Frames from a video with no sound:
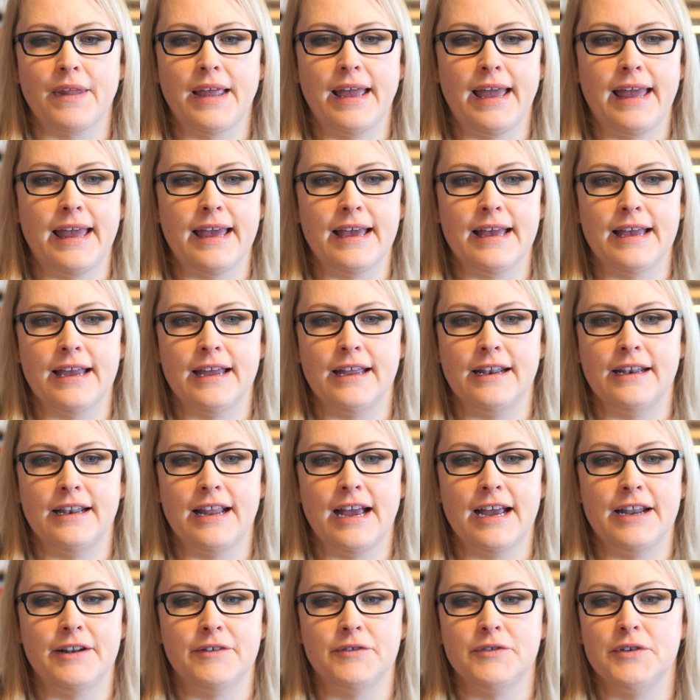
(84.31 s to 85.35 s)
and
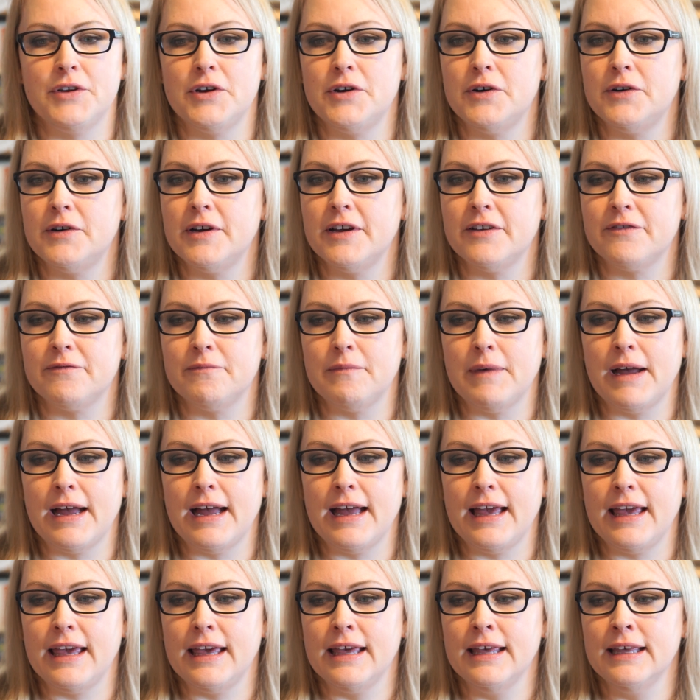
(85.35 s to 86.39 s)
I don't know if
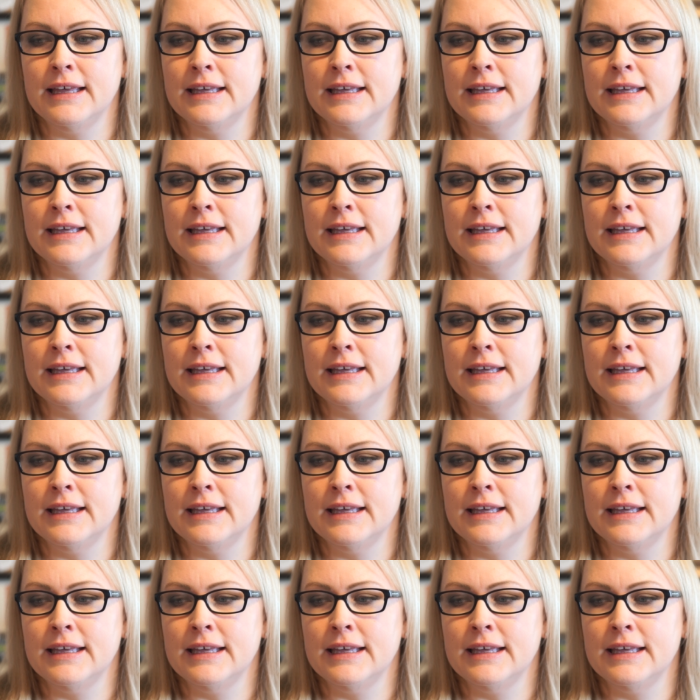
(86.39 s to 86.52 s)
my